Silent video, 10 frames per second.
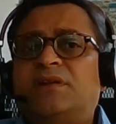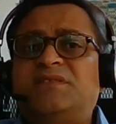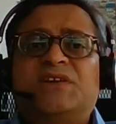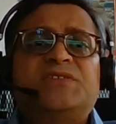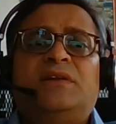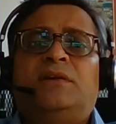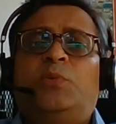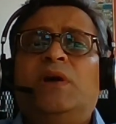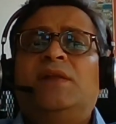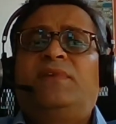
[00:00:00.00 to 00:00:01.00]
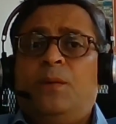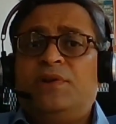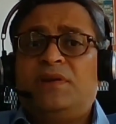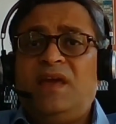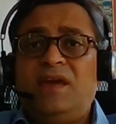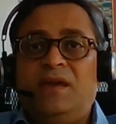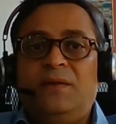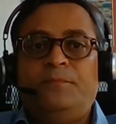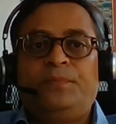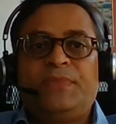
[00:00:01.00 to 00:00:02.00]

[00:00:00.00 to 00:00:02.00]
under Section 12A